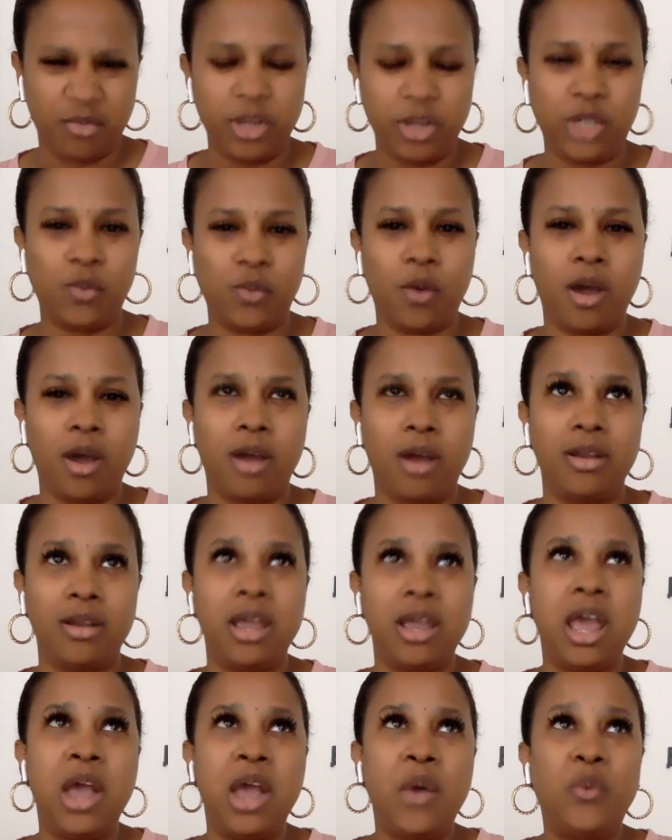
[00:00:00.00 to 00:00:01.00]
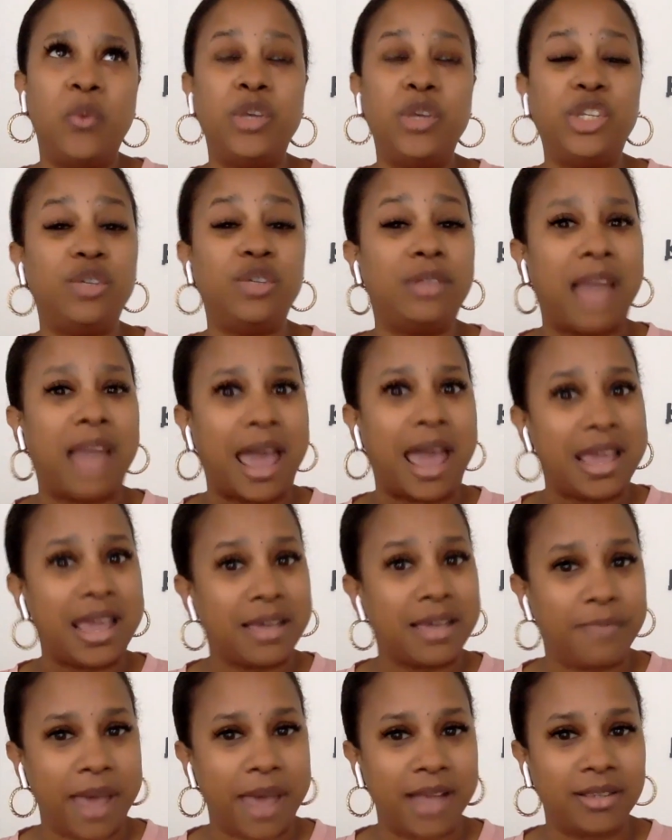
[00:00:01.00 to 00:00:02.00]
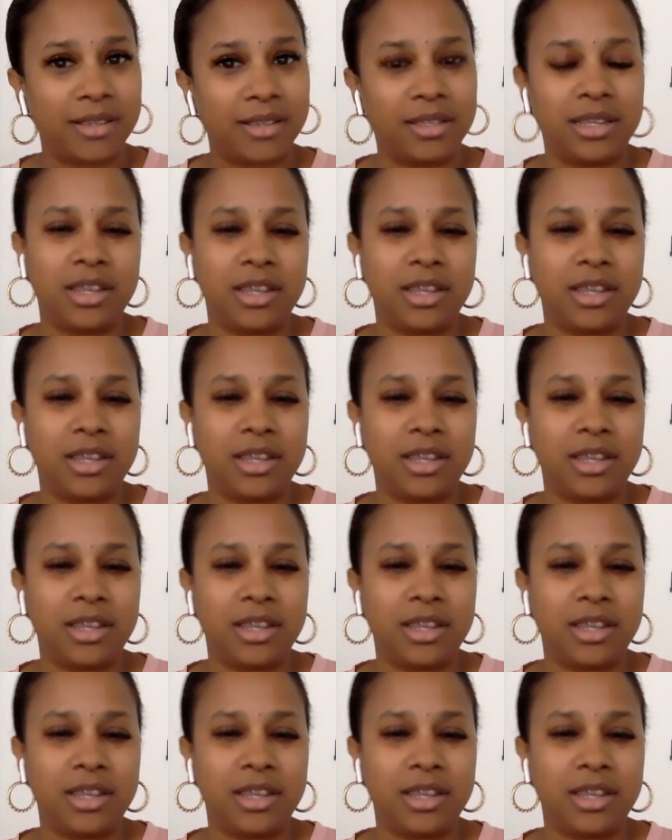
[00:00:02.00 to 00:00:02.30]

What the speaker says: Which one would you like best?